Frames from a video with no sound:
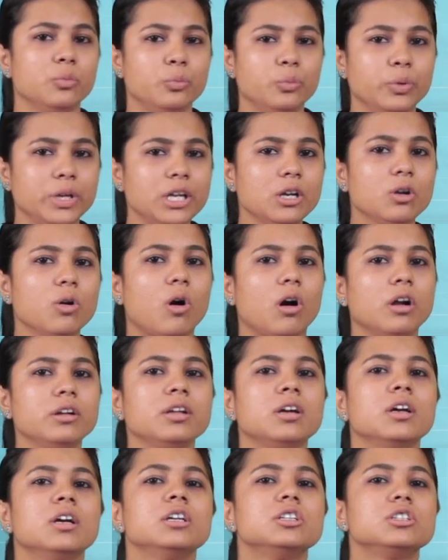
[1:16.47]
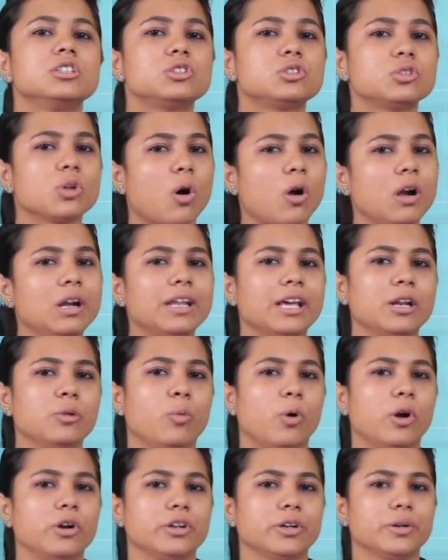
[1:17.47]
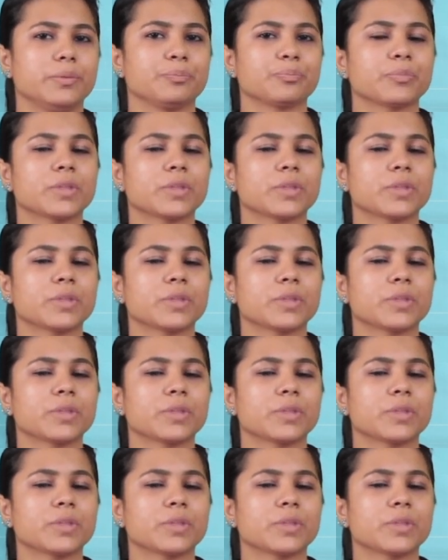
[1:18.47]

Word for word: we got salt and water.